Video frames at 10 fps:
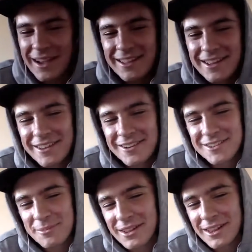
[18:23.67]
And
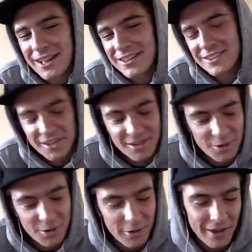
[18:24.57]
there's some classic
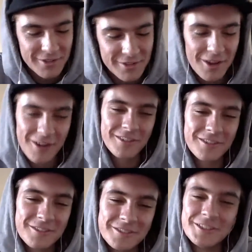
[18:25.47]
courthouse talk
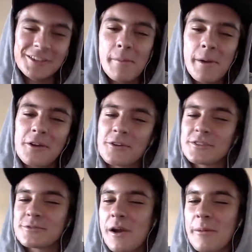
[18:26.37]
about
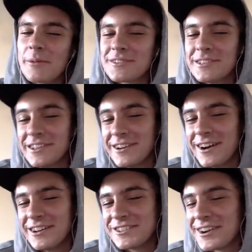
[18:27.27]
Chris Roberts in
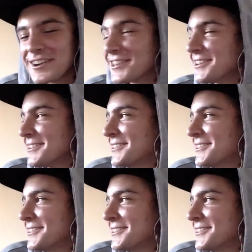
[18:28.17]
Hot Chocolate.